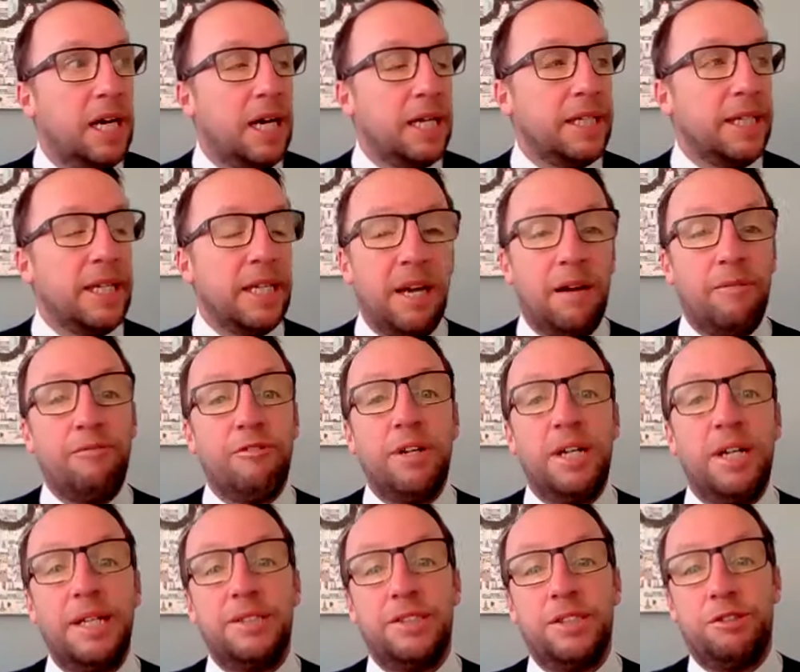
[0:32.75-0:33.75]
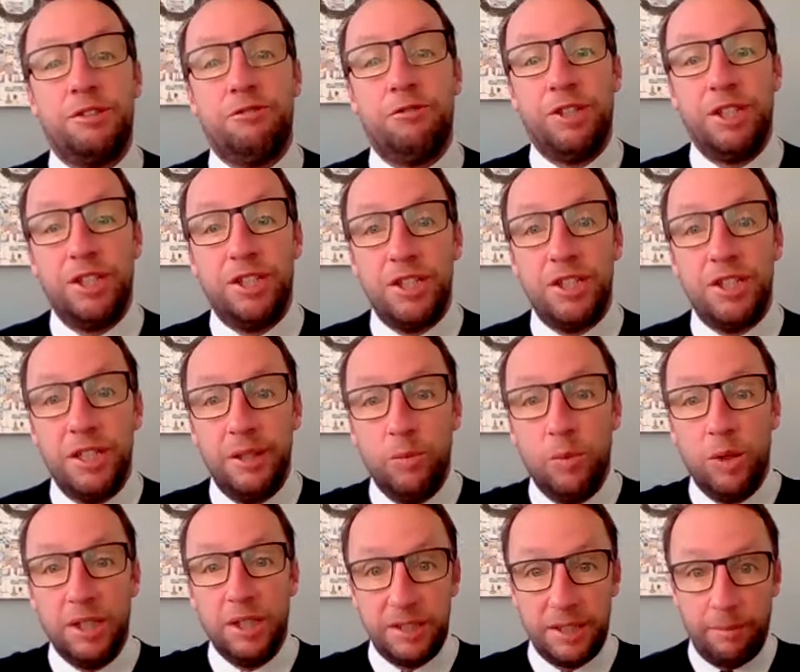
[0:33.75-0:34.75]
I think covering letters traditionally
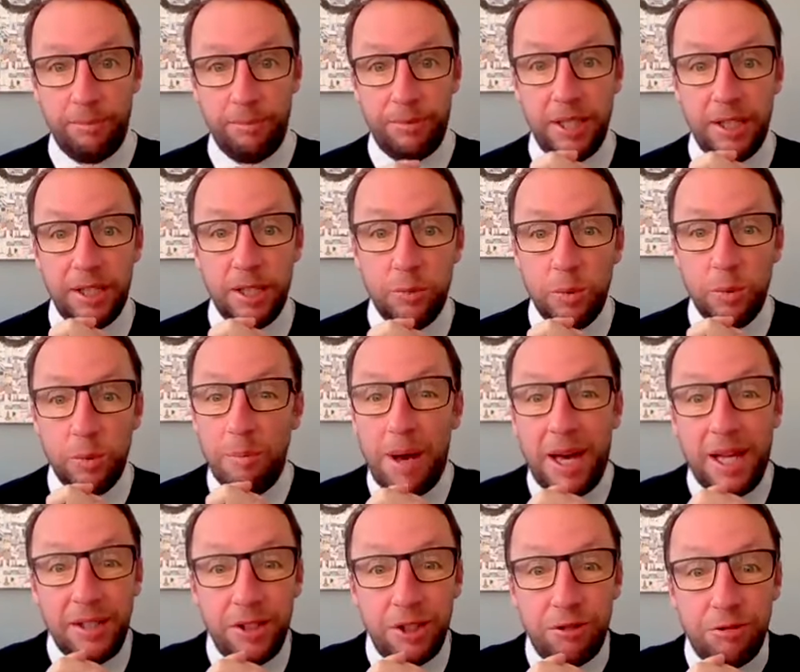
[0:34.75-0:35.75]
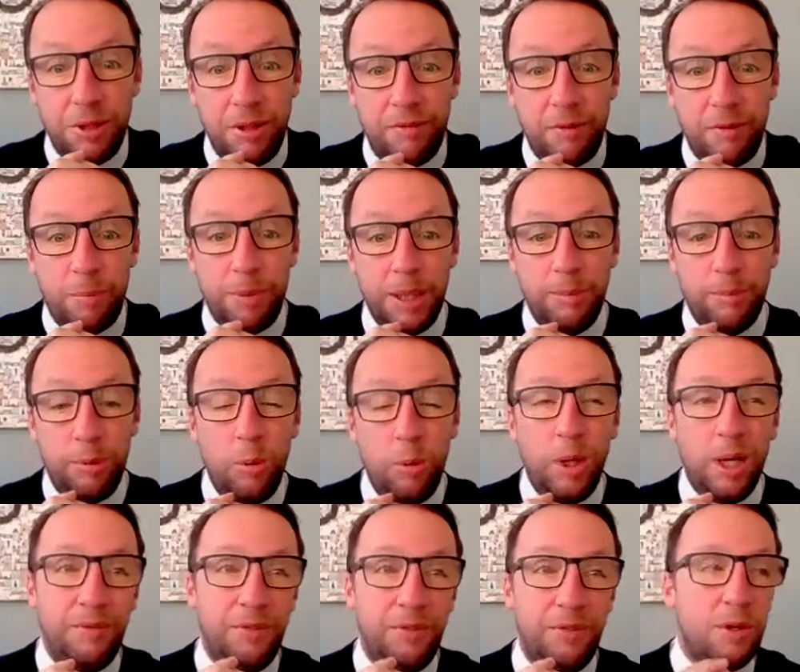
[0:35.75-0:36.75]
were something that were mandatory for
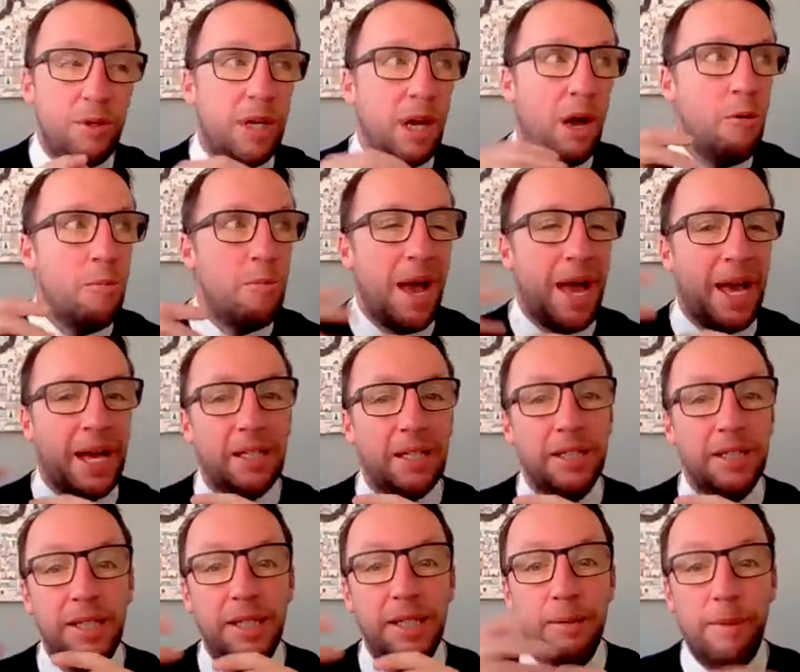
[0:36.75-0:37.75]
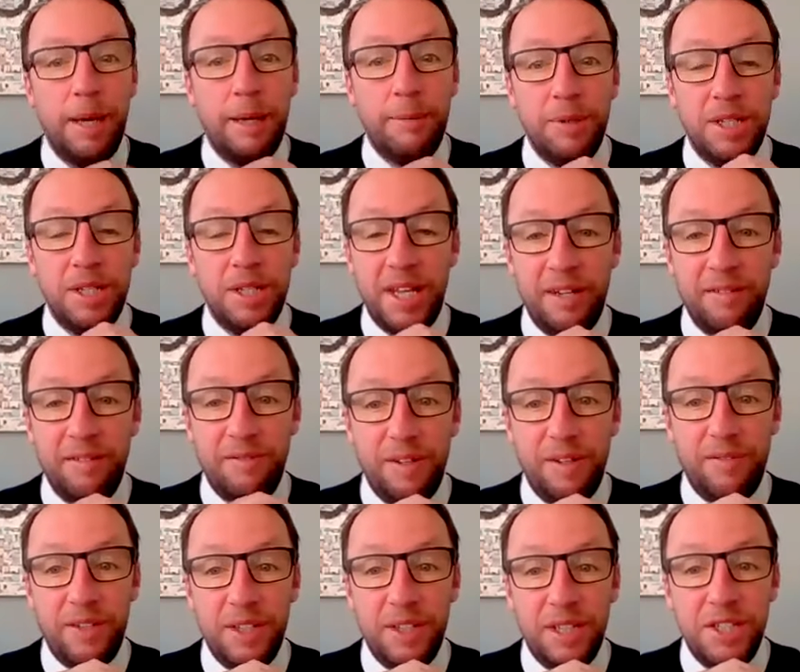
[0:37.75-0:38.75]
people if you go back maybe 10,
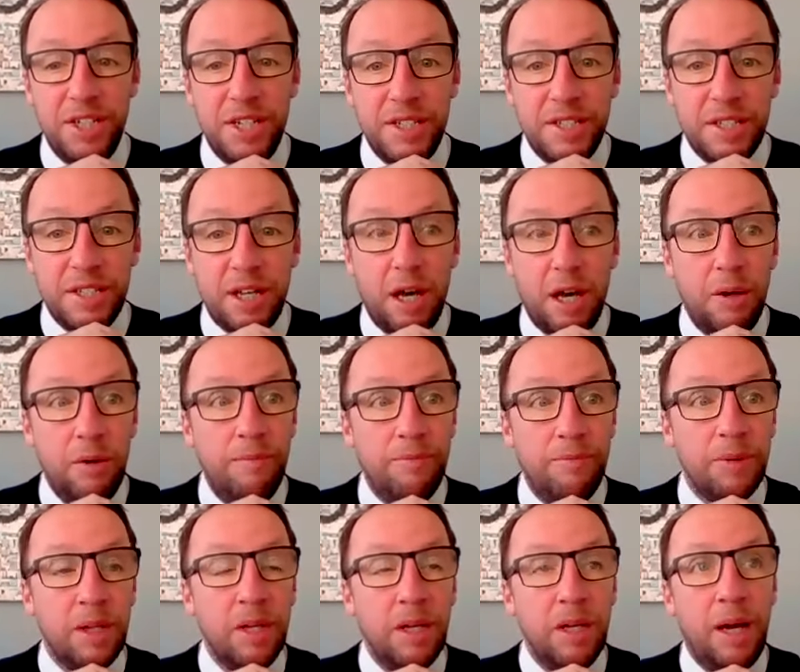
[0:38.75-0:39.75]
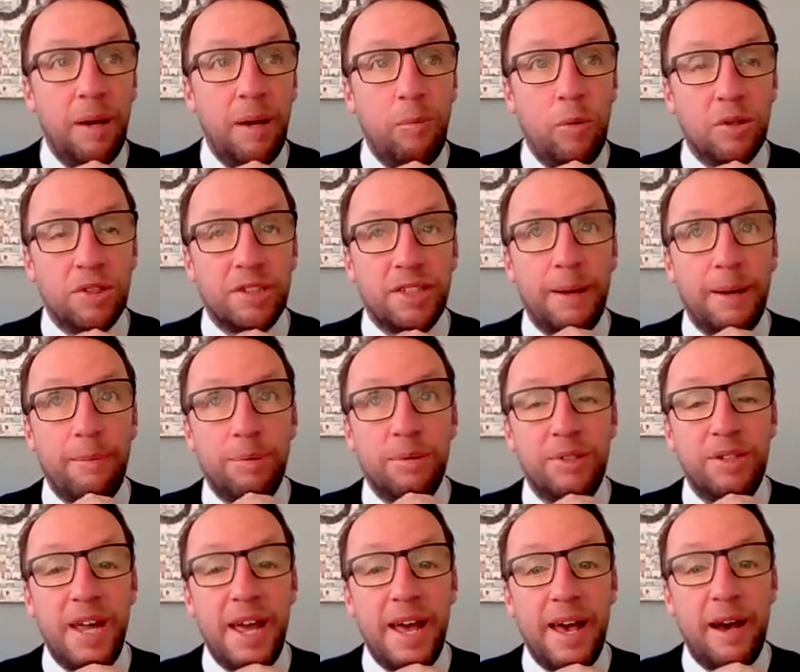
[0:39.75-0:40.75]
15 years ago. And what's
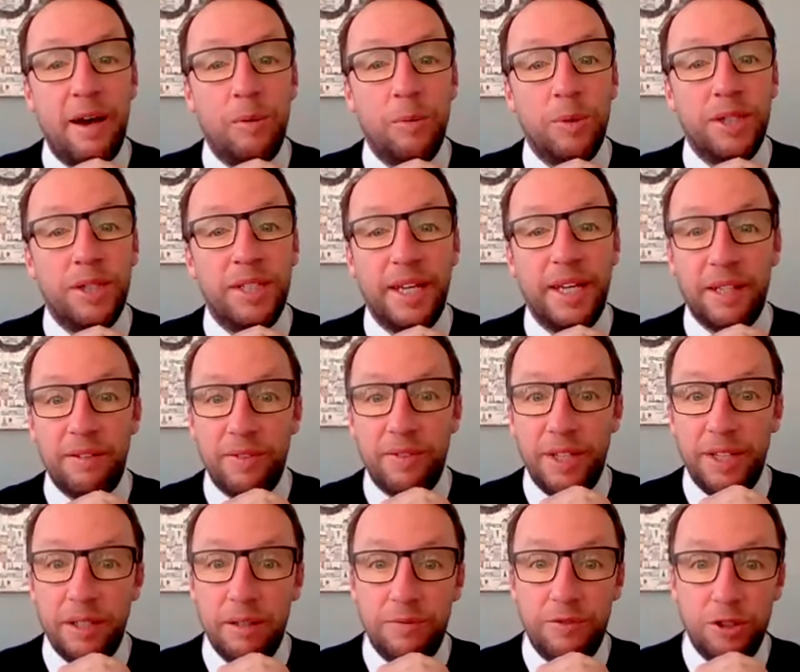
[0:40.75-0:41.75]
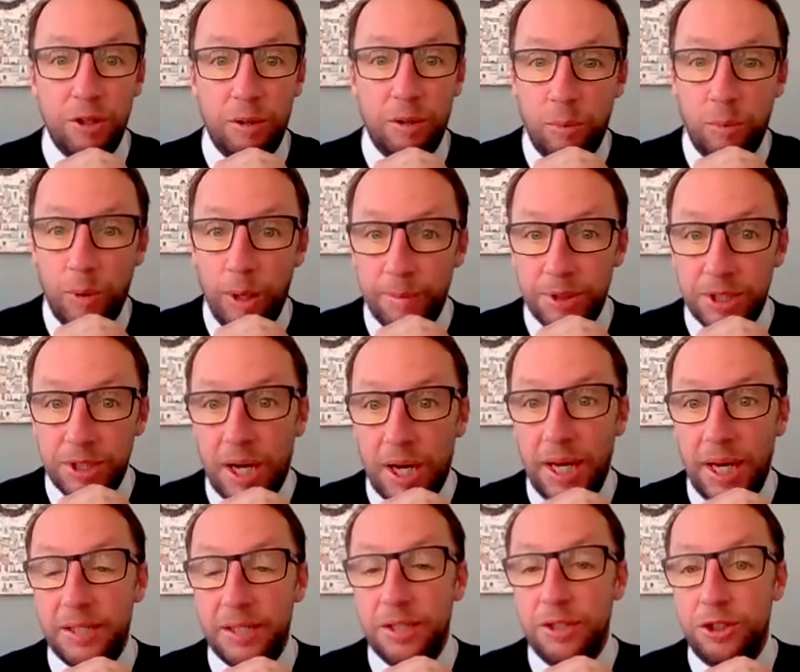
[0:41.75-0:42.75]
happened now with the advent of job
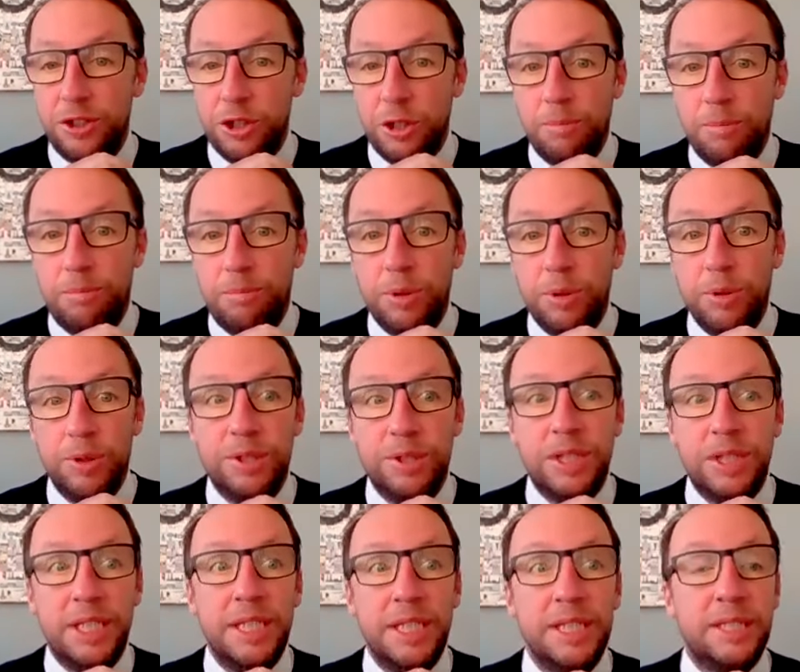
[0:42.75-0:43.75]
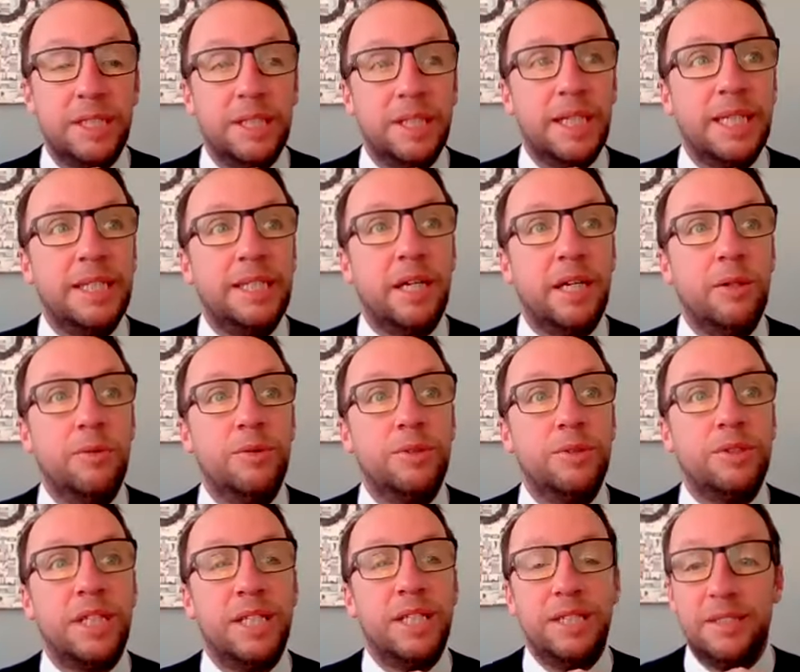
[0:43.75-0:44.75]
websites and job boards is that they
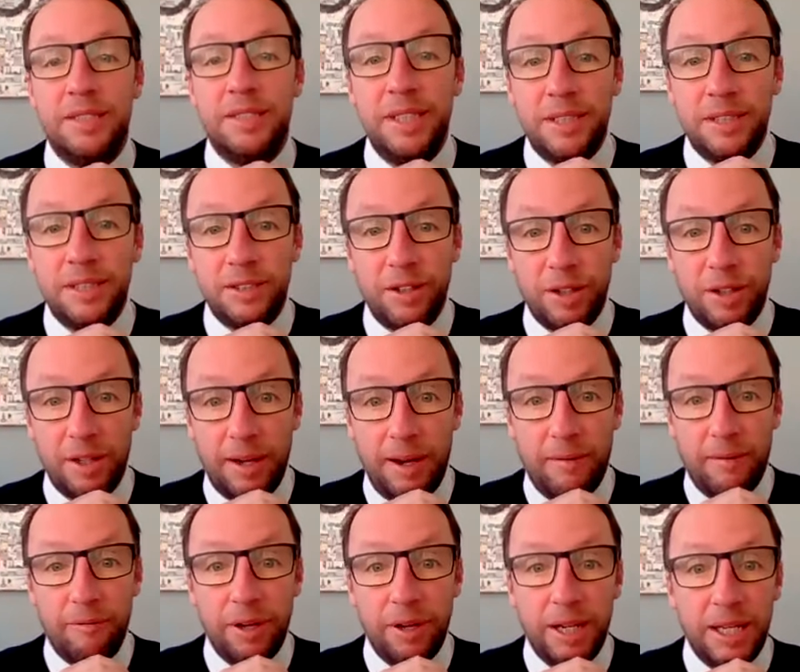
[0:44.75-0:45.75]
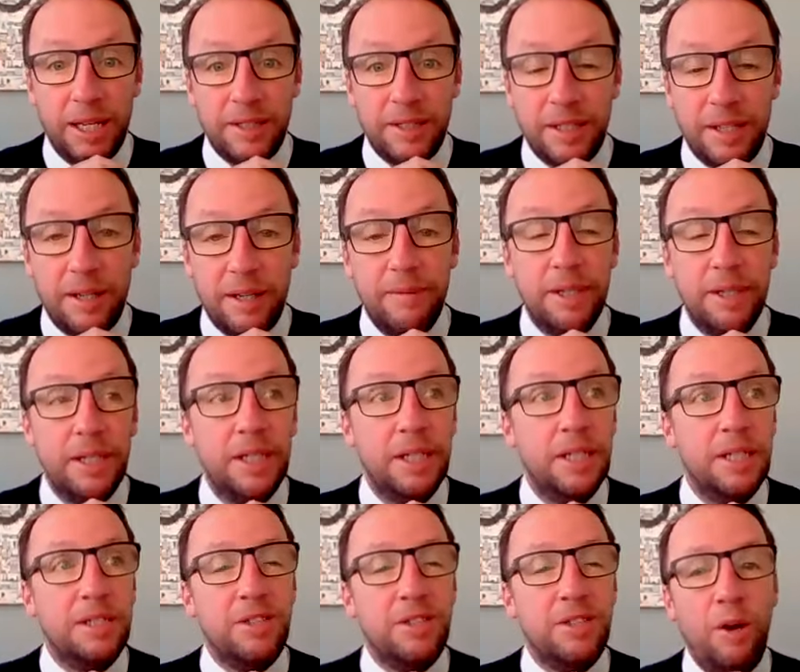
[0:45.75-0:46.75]
don't insist on a covering letter.
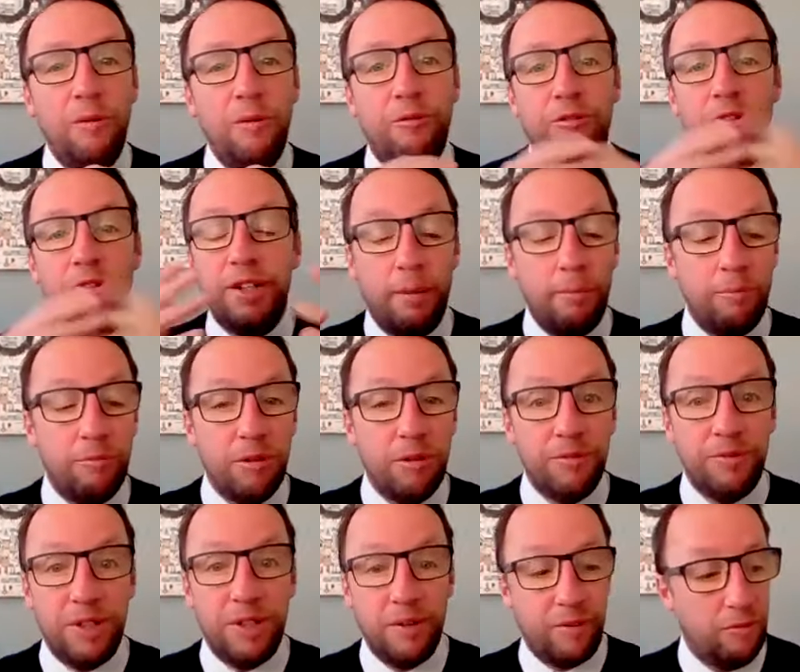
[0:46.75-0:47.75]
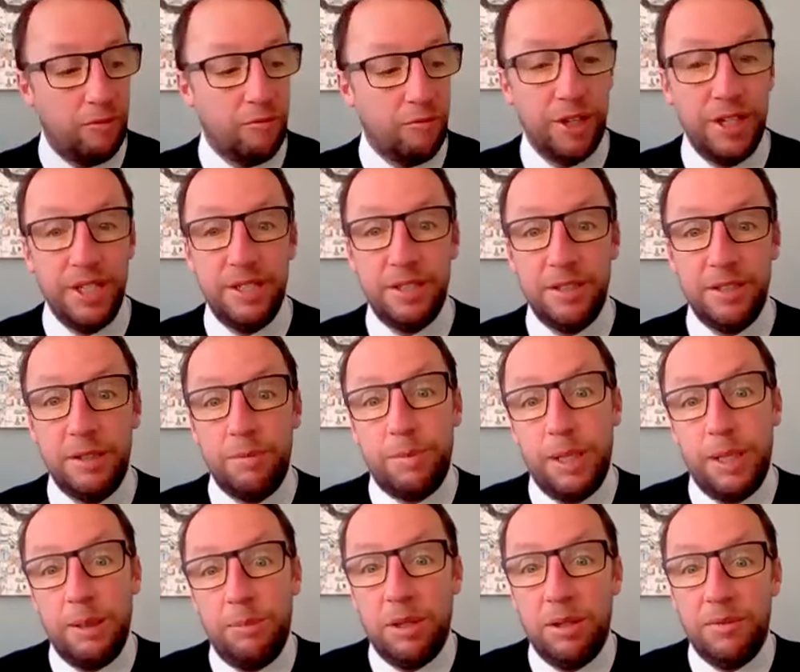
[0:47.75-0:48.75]
So for a number of different reasons,
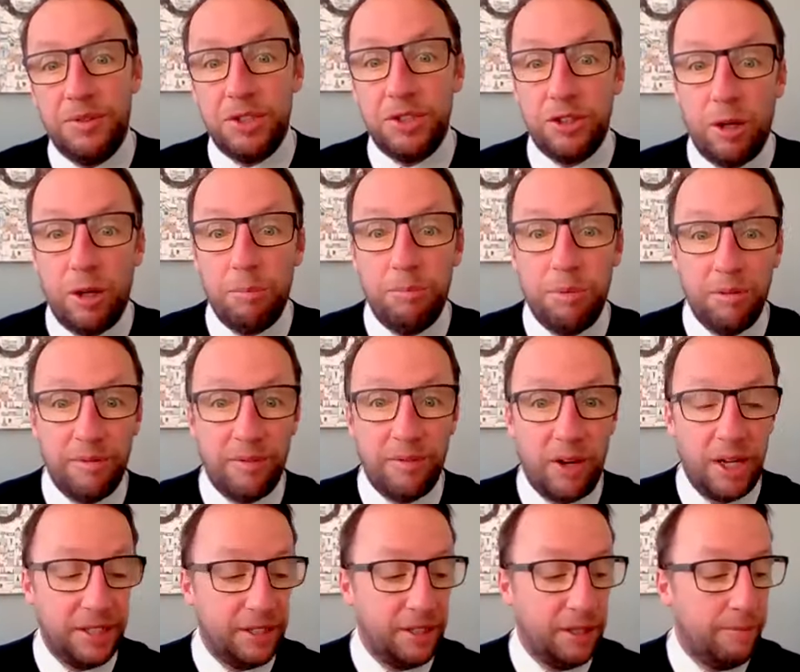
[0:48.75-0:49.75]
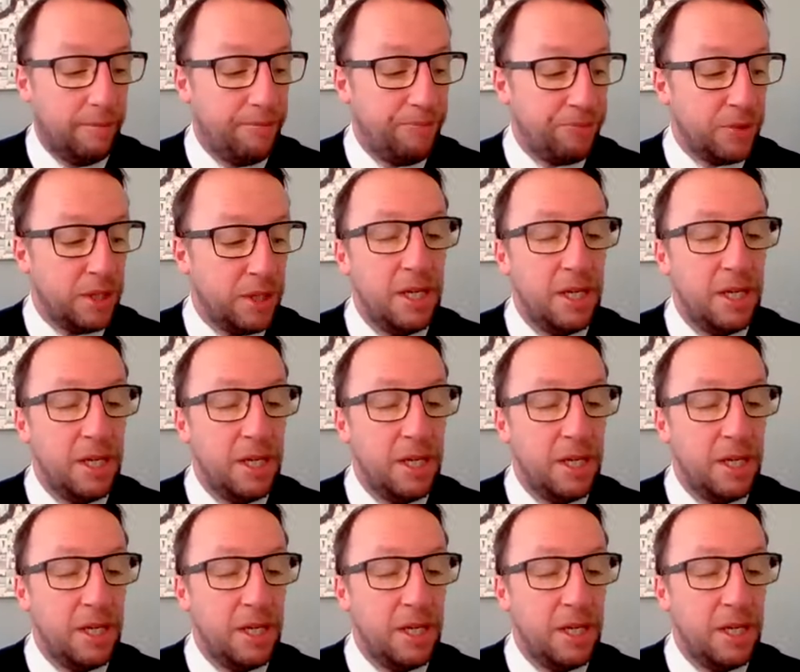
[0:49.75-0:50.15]
people have stopped providing them.